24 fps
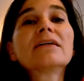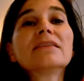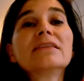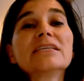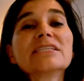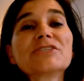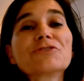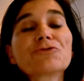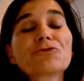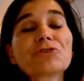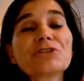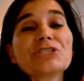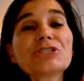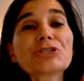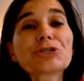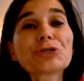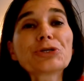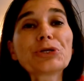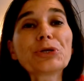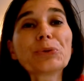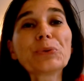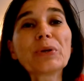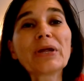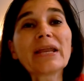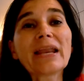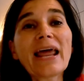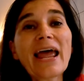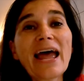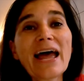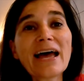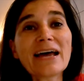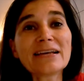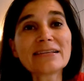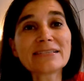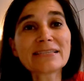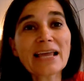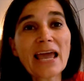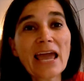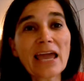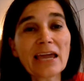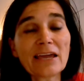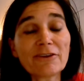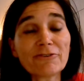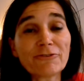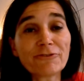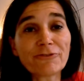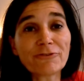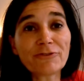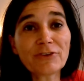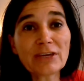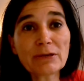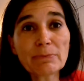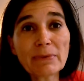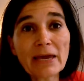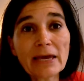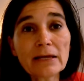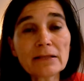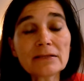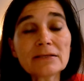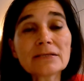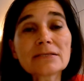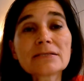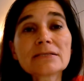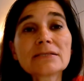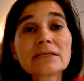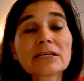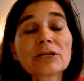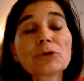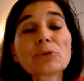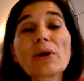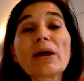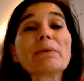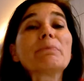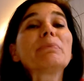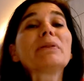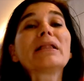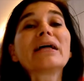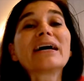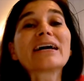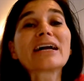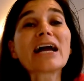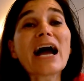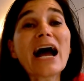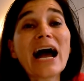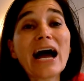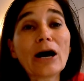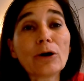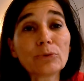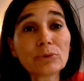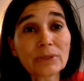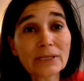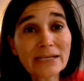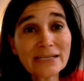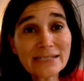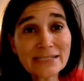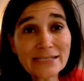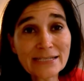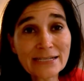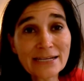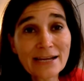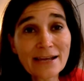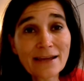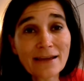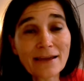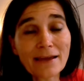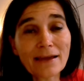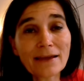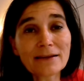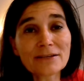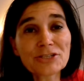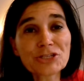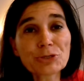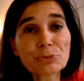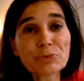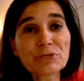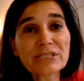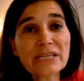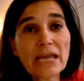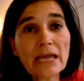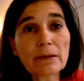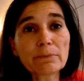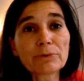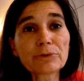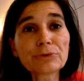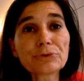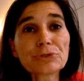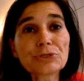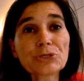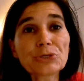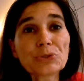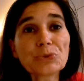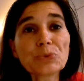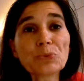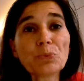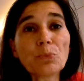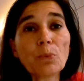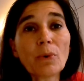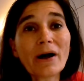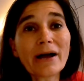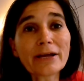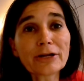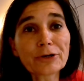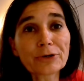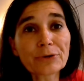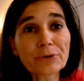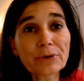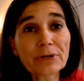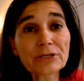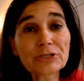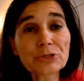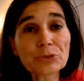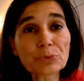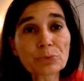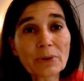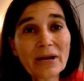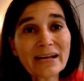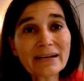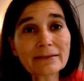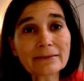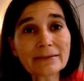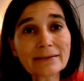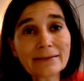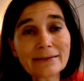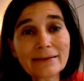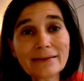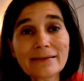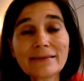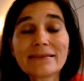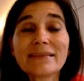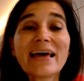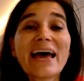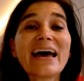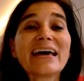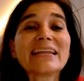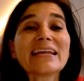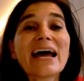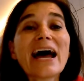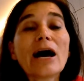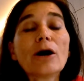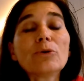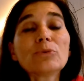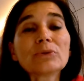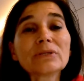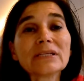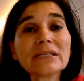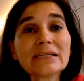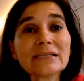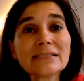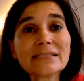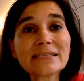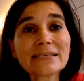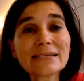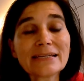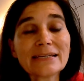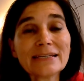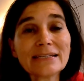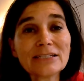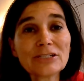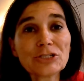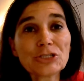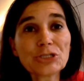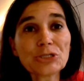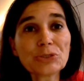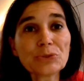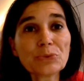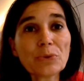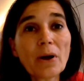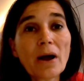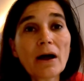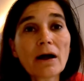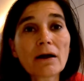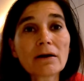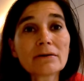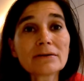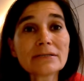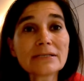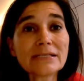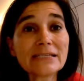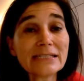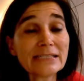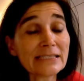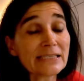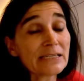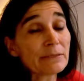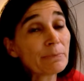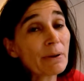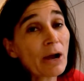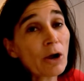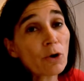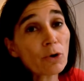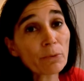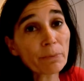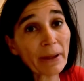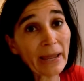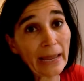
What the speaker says: This freezer unit has a female cigarette plug outlet, and Jim was able to wire directly that outlet into our DC power